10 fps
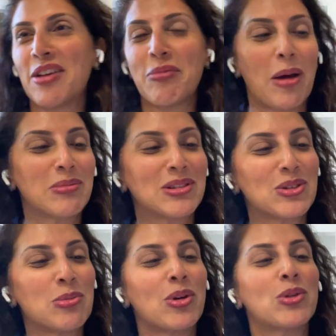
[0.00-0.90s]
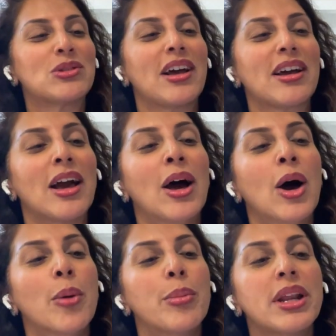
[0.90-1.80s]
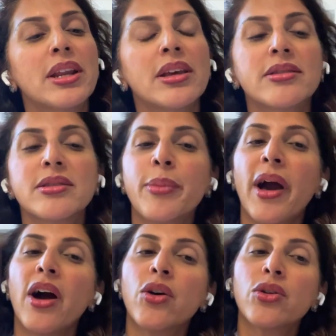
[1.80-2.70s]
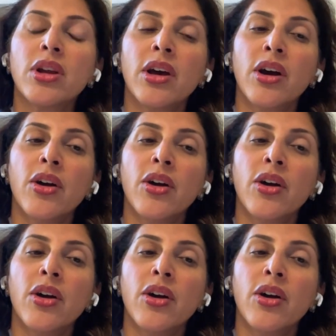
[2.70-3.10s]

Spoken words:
I'm absolutely pro-tech. But it is about